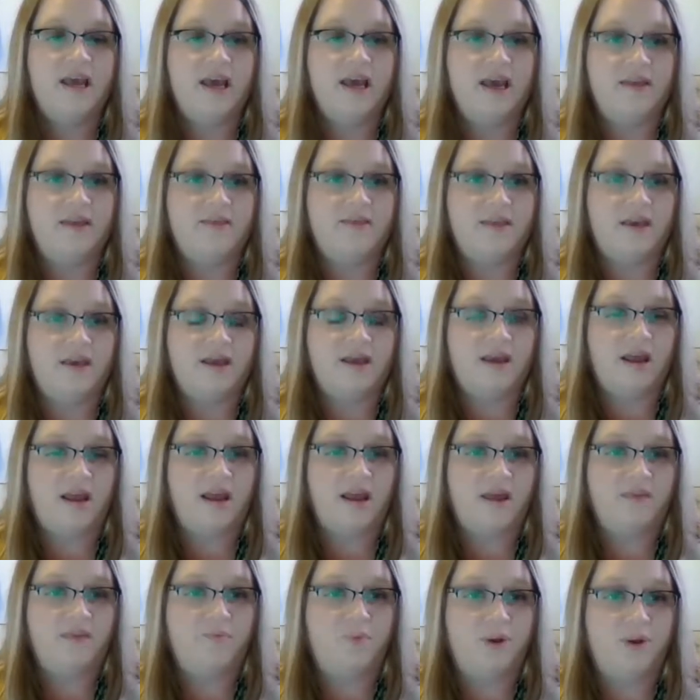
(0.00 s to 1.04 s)
And then
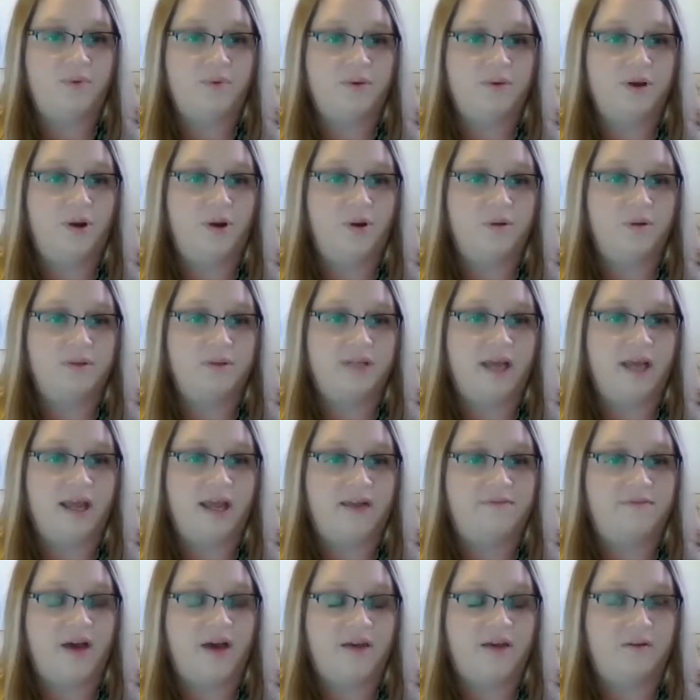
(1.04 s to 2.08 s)
we would hold
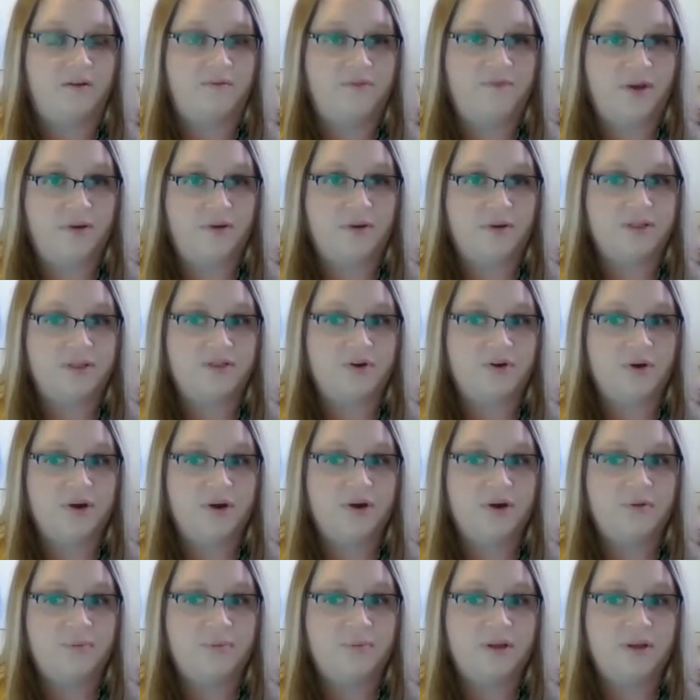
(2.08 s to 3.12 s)
a final focus
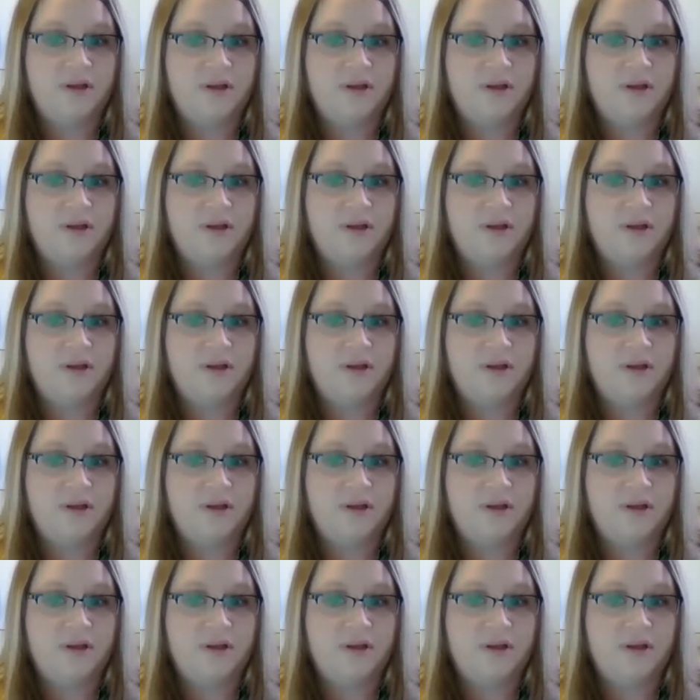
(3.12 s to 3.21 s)
group